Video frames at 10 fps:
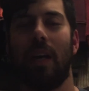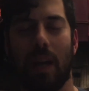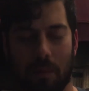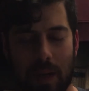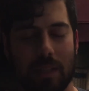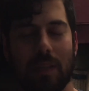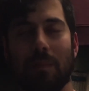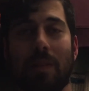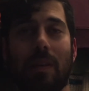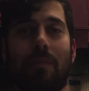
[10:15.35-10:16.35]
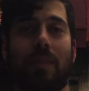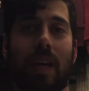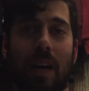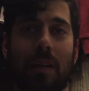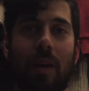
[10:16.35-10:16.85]
I write some stuff
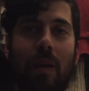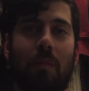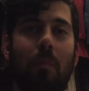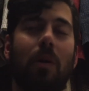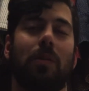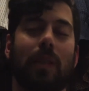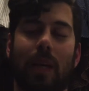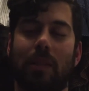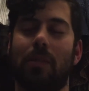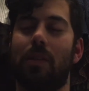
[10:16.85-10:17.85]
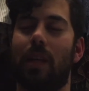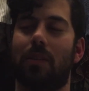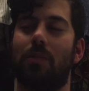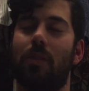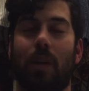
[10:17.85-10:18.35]
down, but mostly I just like
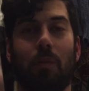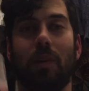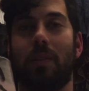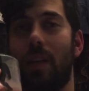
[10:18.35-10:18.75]
to drink weird